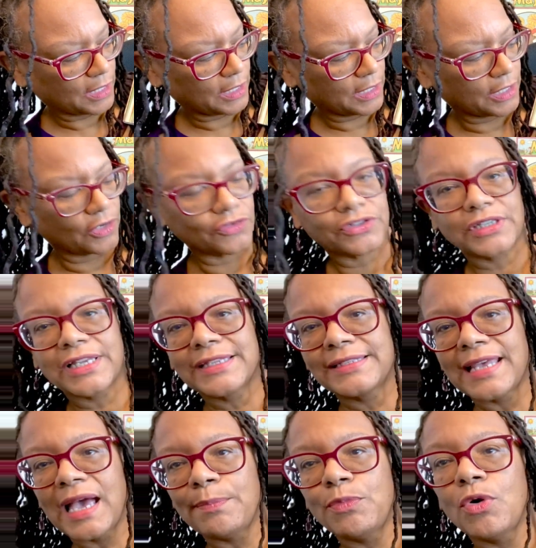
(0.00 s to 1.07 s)
Here's an
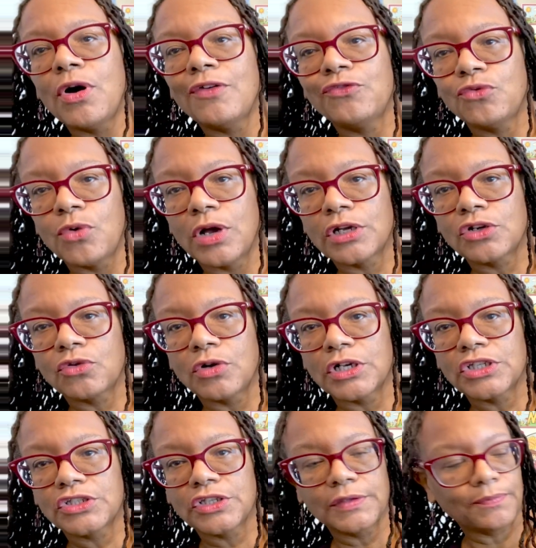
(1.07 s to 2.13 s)
example of one
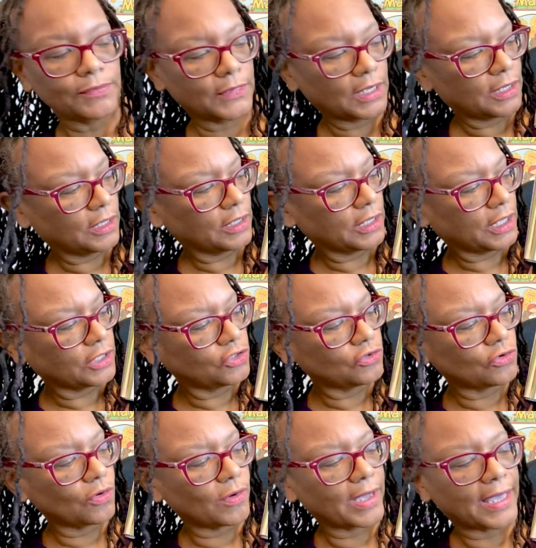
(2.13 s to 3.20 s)
question, and you
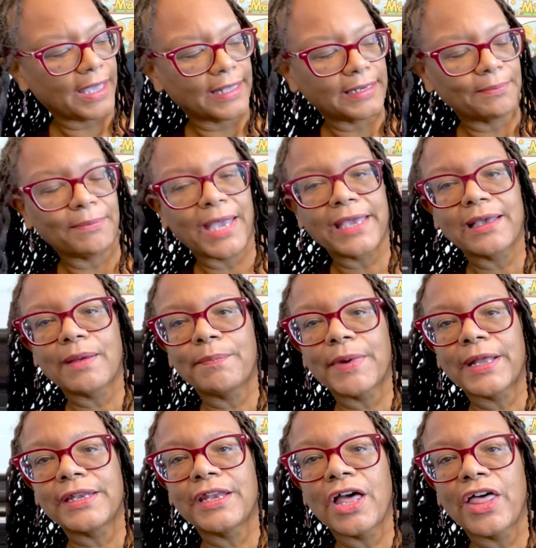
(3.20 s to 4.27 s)
go ahead and make up
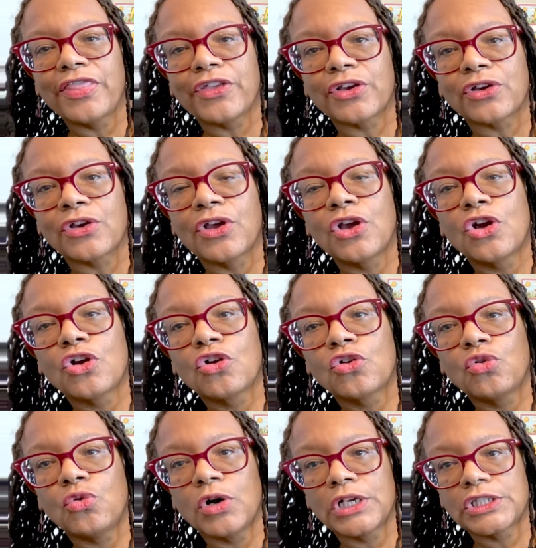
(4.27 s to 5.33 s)
another
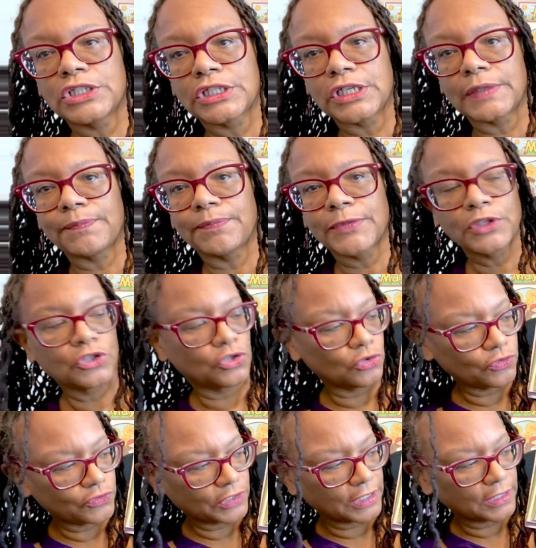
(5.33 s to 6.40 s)
question
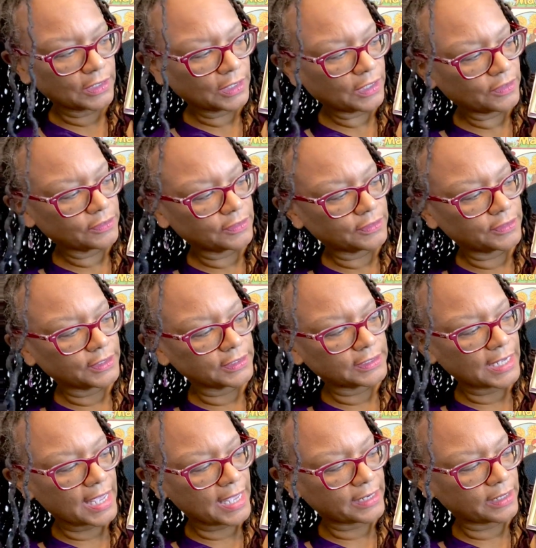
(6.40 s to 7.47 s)
using the
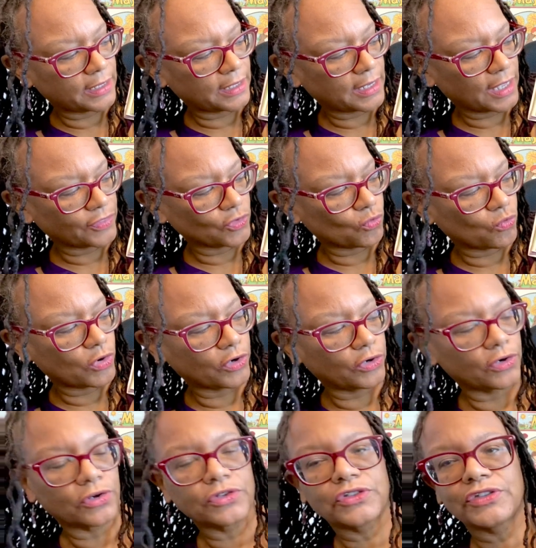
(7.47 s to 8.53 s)
data and the
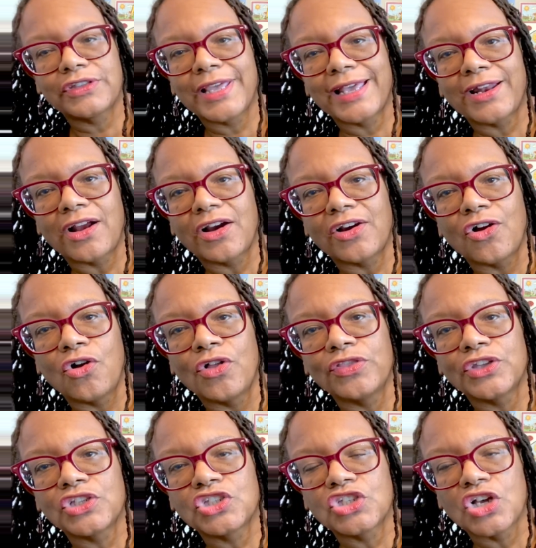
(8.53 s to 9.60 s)
words that are on
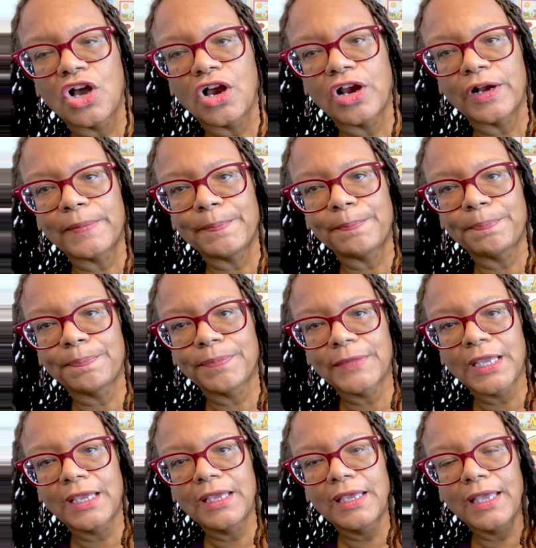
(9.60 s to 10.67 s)
the chart,
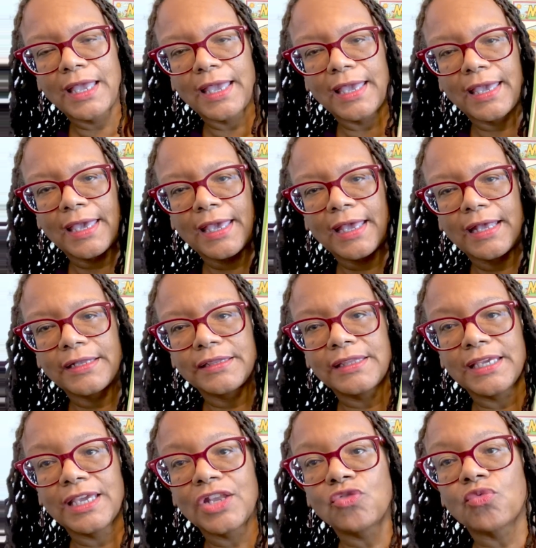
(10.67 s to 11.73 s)
and
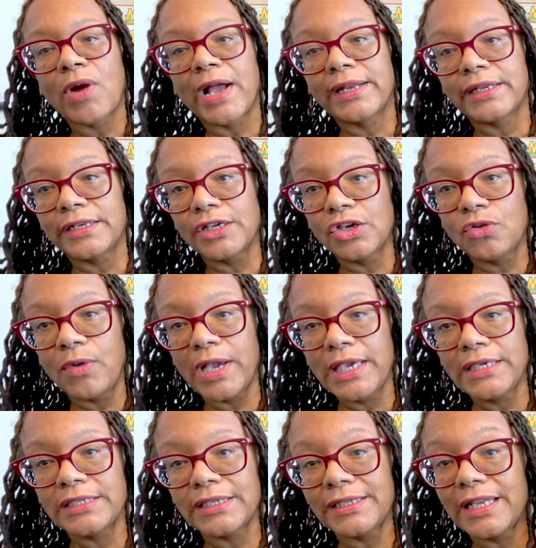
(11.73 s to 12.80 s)
then write an
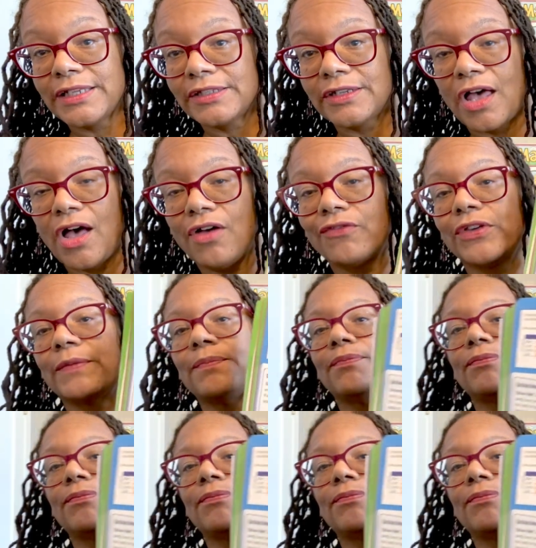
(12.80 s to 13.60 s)
equation and solve it.